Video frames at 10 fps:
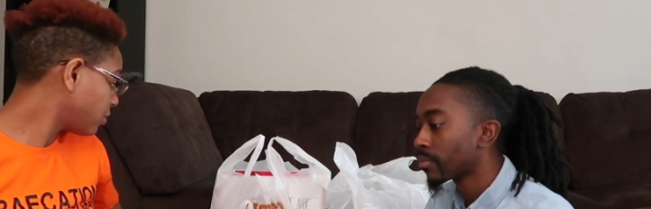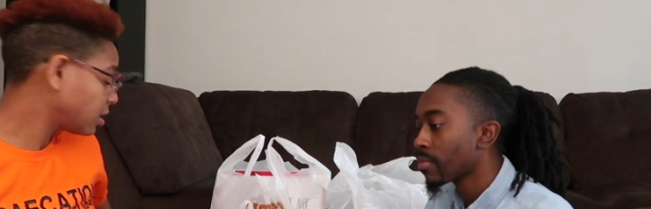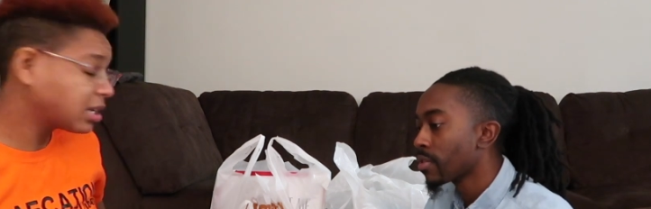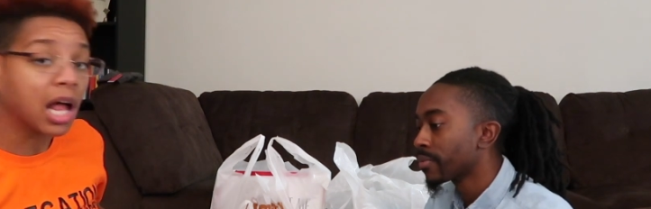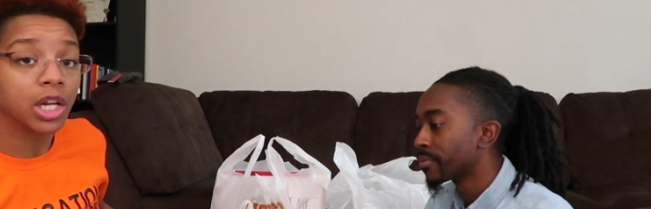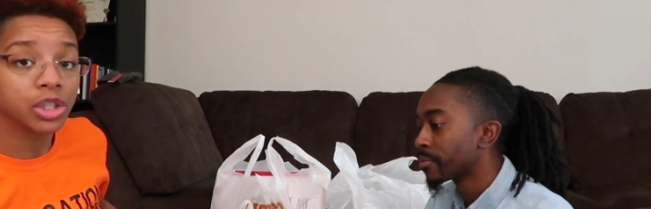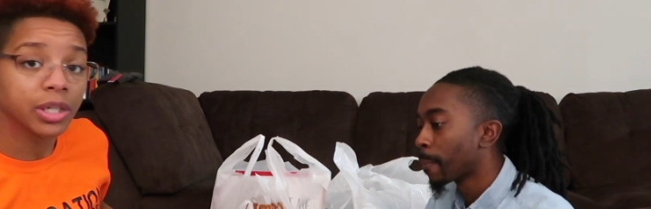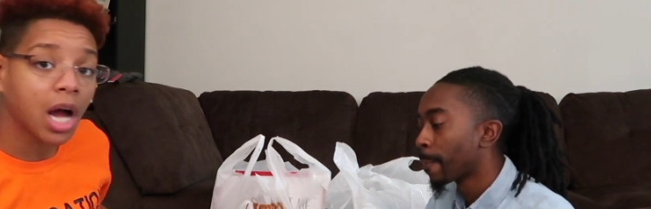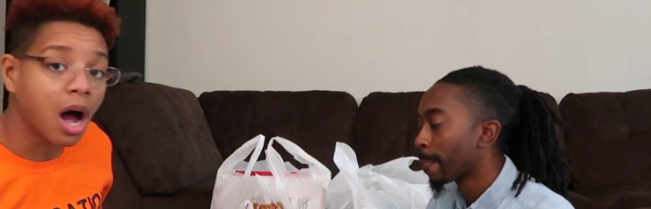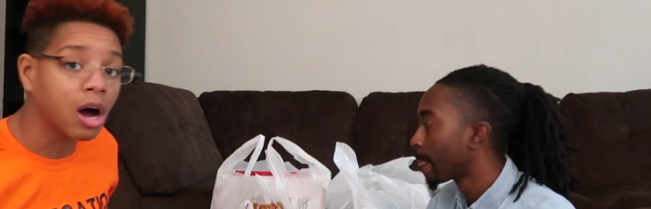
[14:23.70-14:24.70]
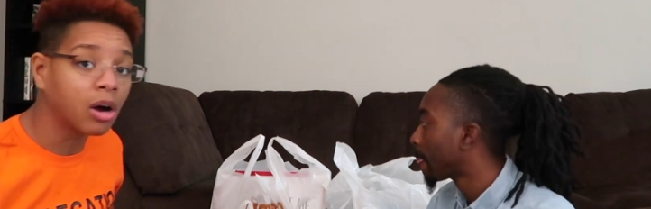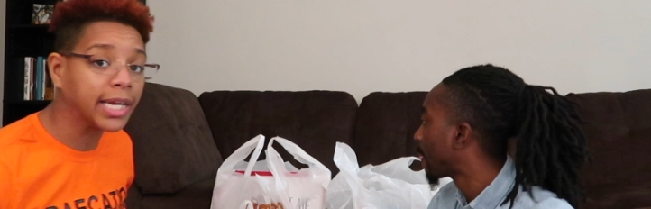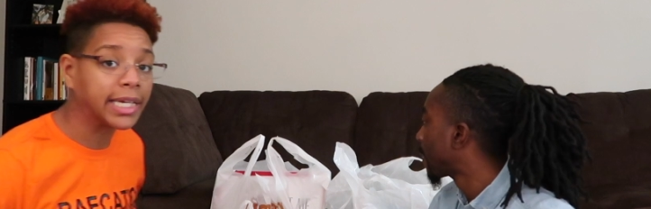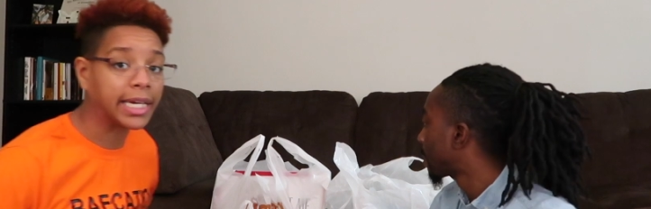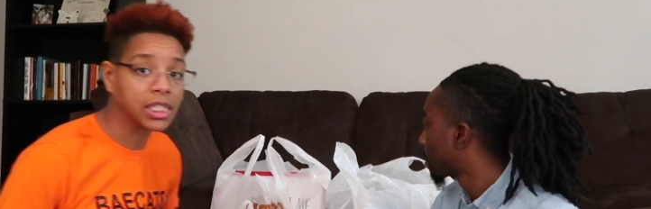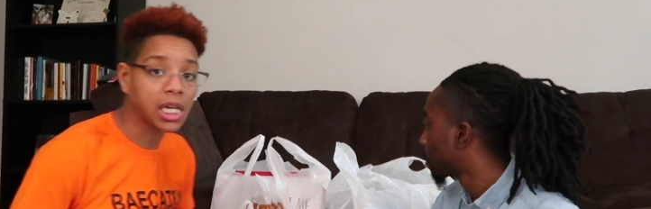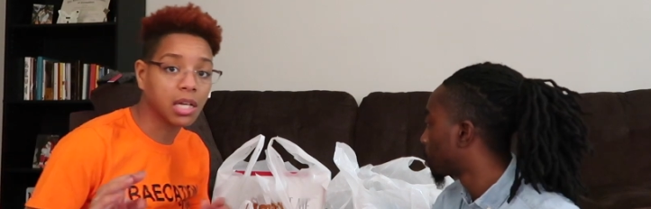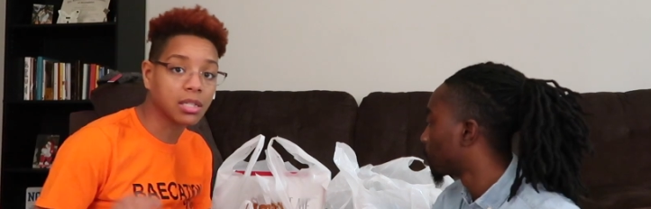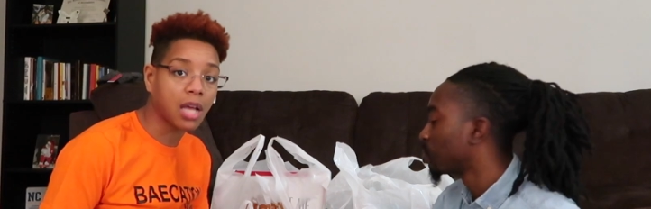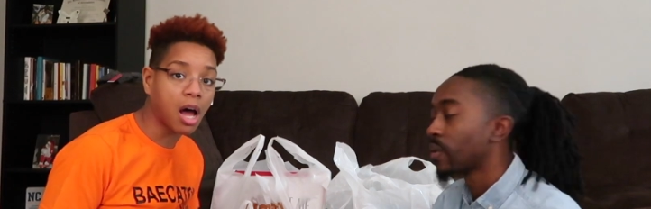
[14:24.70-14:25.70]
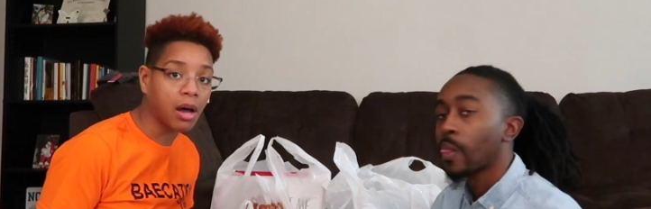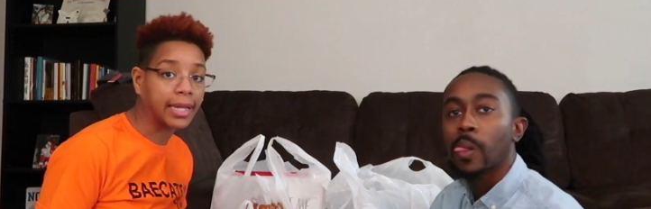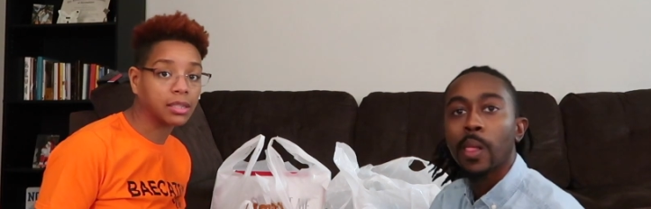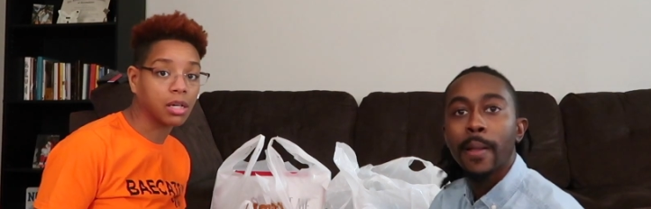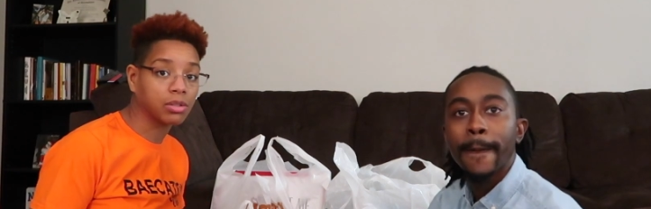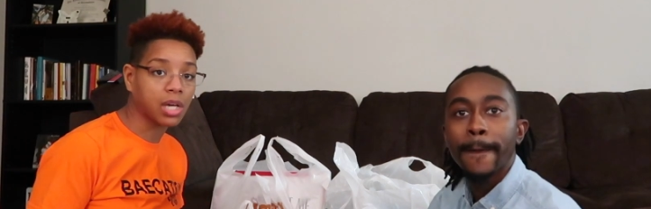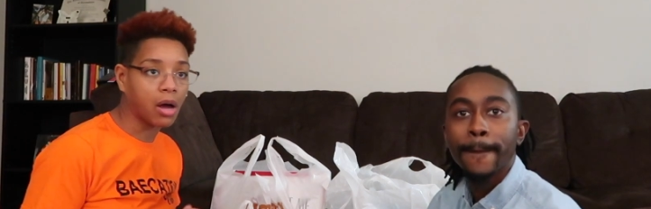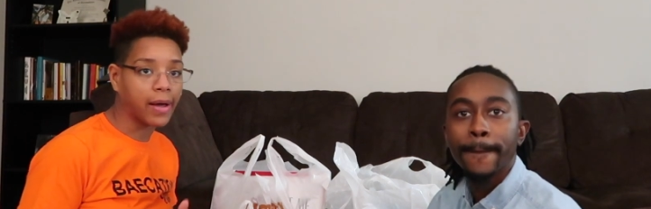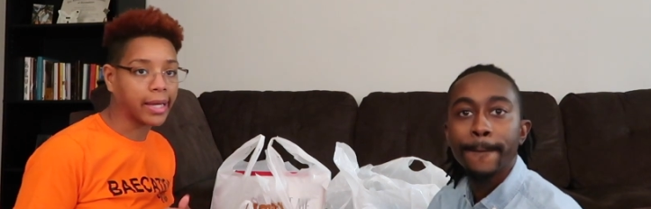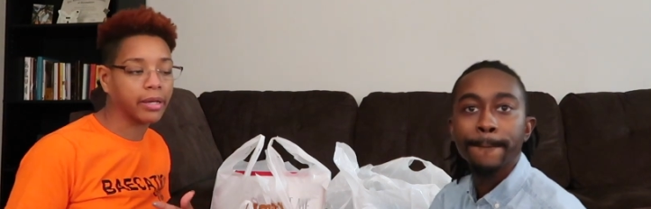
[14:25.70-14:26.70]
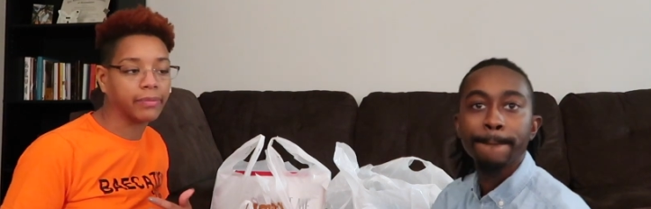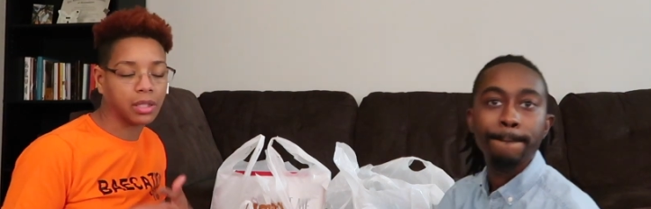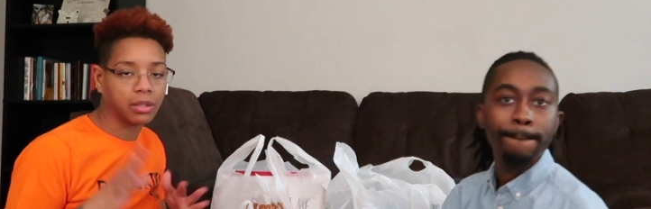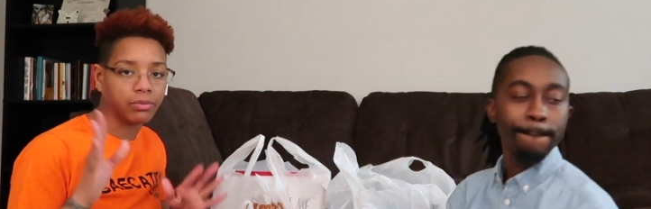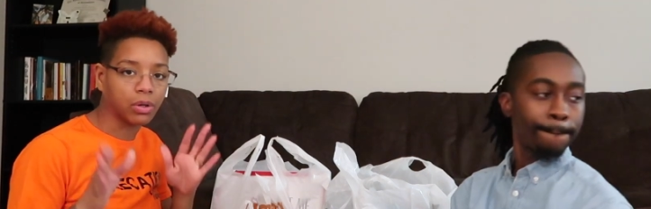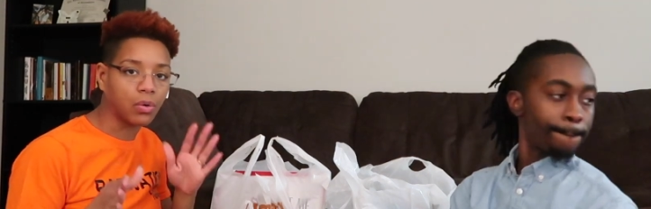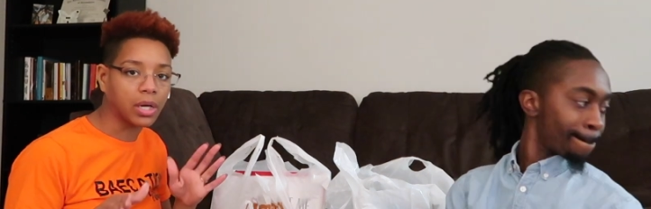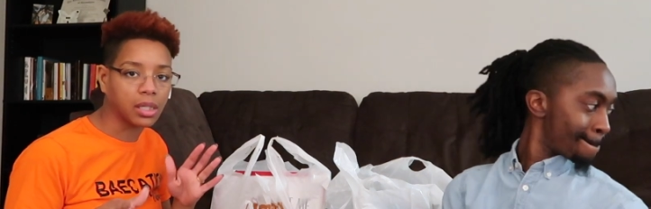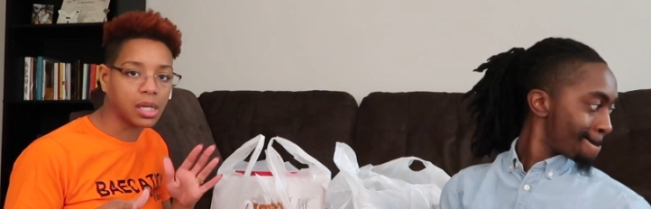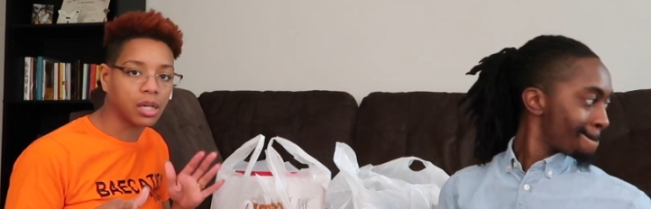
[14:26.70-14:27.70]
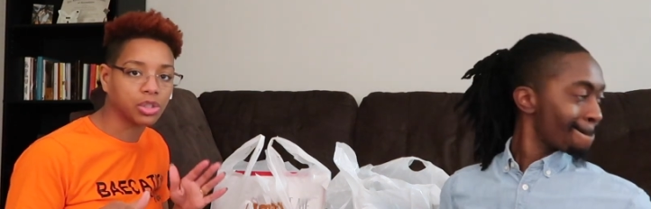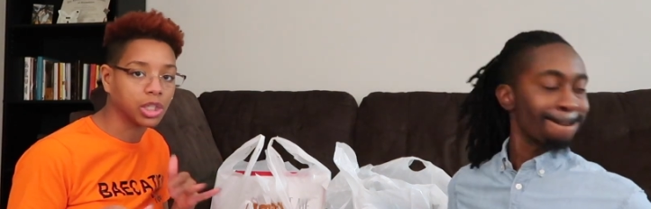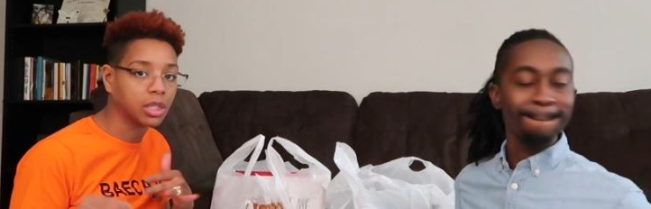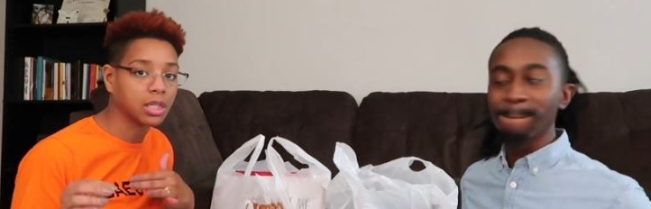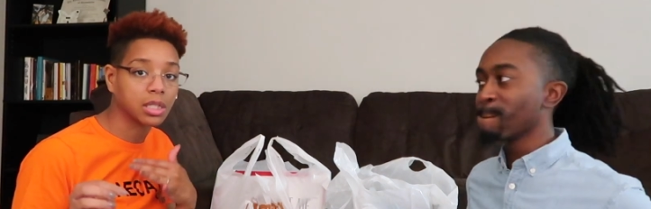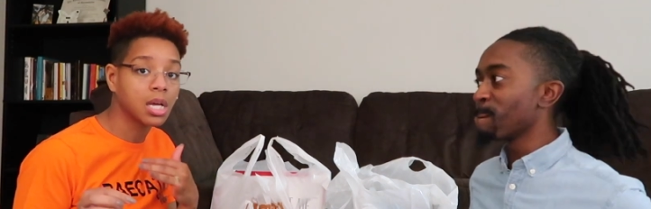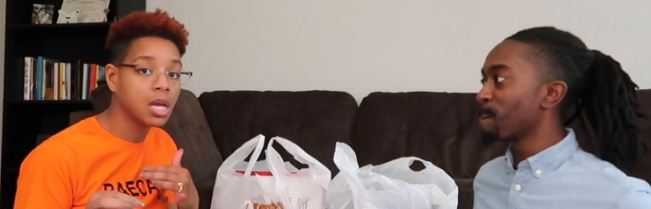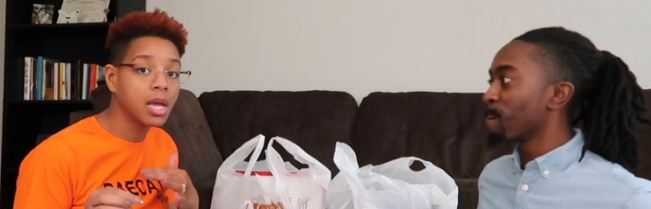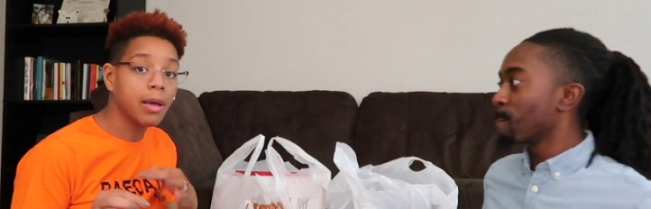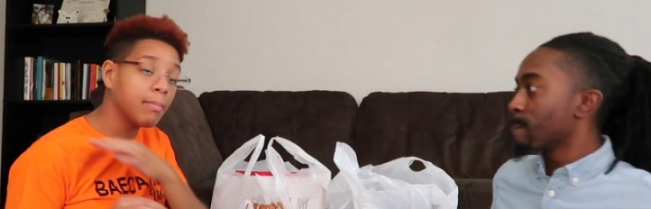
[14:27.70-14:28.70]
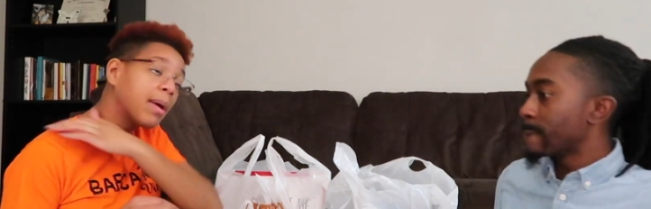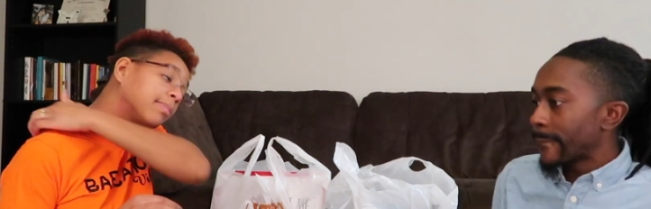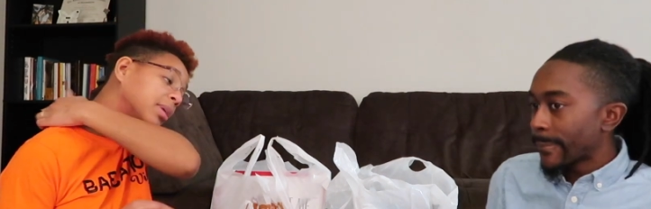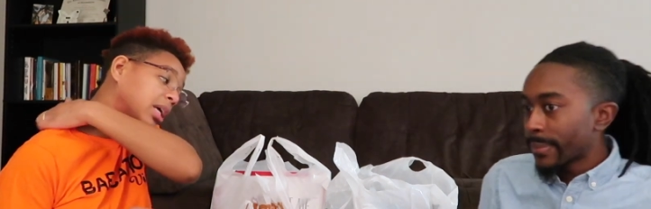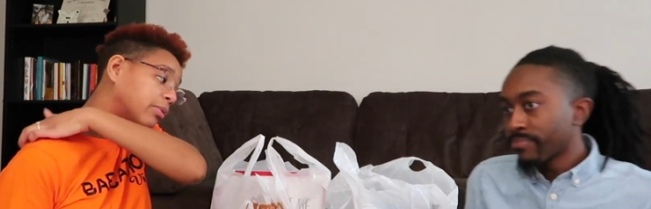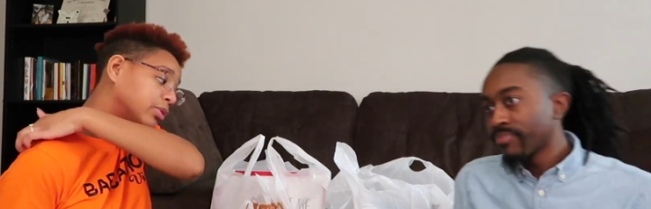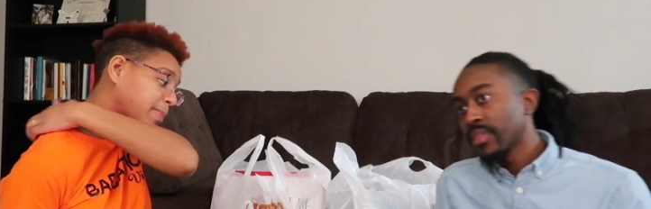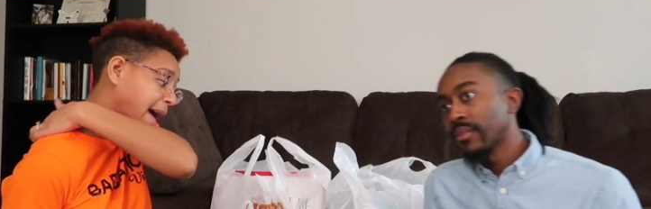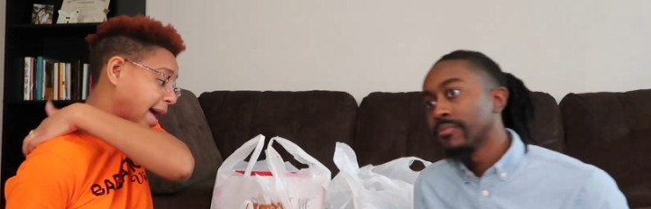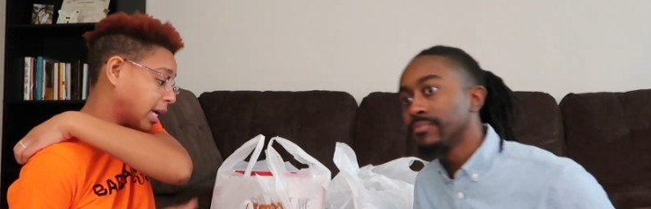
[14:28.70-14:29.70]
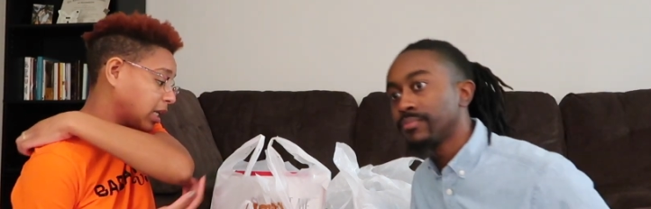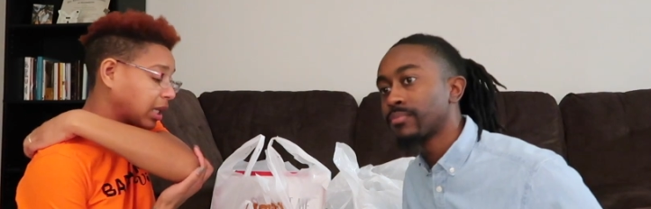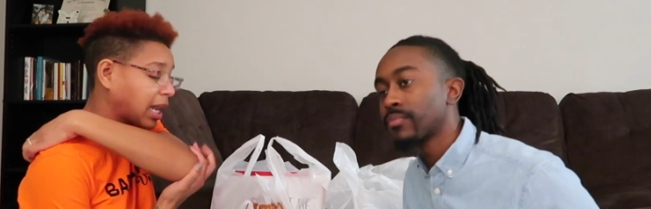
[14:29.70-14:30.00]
Speaker 1: for the Dollar Tree haul. And then as y'all saw, I told y'all I couldn't really record in Dollar Tree because. Baby, it was packed and the